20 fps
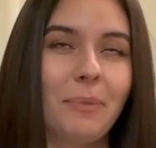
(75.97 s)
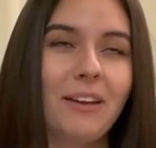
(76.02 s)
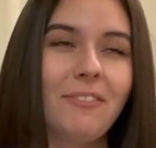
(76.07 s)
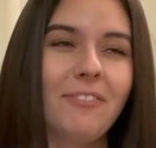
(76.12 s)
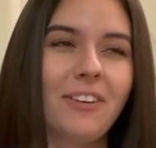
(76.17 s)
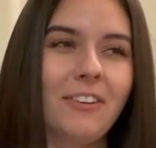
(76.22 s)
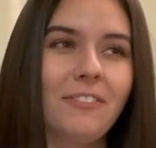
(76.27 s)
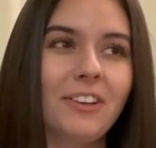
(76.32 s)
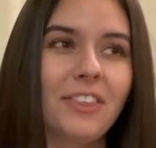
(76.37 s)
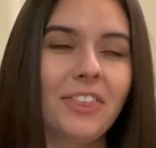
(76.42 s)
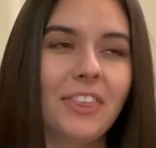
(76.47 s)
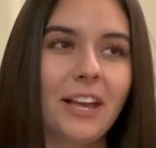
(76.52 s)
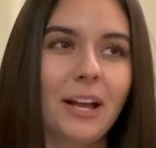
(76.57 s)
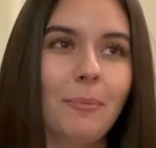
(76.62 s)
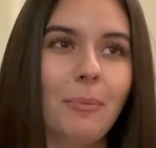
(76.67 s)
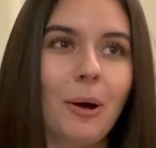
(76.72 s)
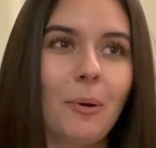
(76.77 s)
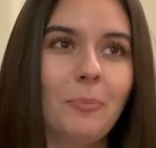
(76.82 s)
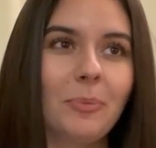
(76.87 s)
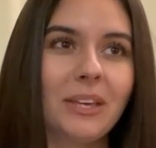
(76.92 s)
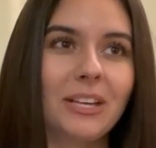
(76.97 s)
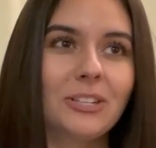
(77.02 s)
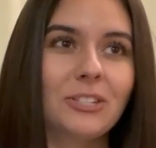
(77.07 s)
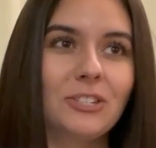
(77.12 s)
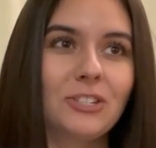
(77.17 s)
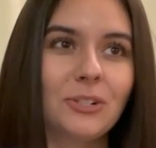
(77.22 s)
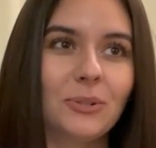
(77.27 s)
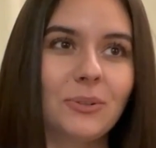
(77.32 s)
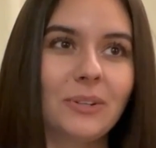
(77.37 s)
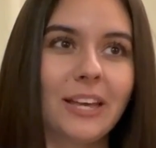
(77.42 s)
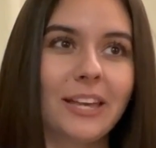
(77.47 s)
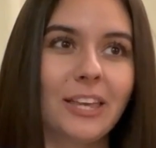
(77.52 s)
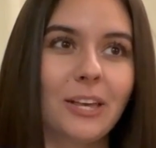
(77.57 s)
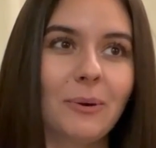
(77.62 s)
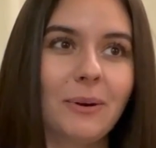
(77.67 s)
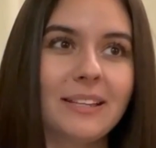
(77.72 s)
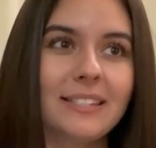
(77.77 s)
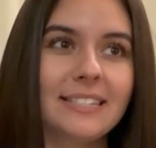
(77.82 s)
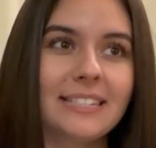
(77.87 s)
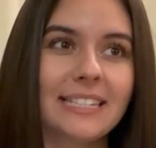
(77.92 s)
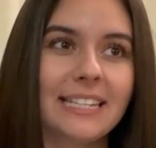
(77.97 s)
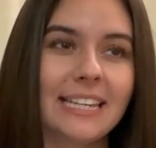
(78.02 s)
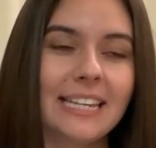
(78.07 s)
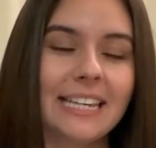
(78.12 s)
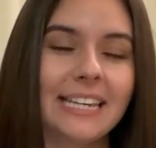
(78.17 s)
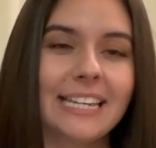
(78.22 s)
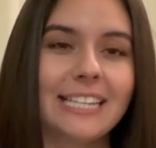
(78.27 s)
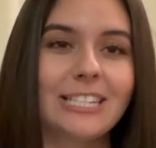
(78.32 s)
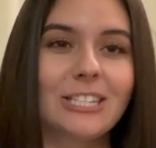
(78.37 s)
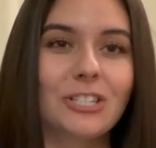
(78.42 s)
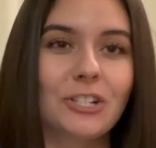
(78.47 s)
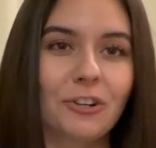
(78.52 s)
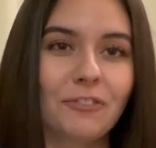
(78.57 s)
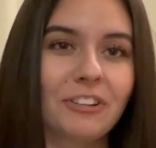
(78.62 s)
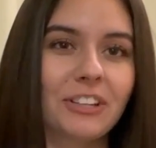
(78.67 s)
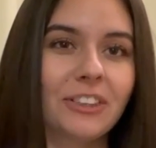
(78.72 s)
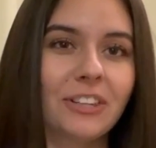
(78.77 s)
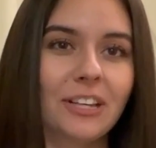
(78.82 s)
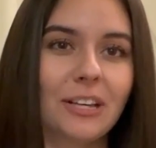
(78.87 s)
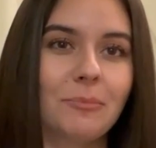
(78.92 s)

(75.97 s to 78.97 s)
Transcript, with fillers: My favorite thing about being a student at USC is serving the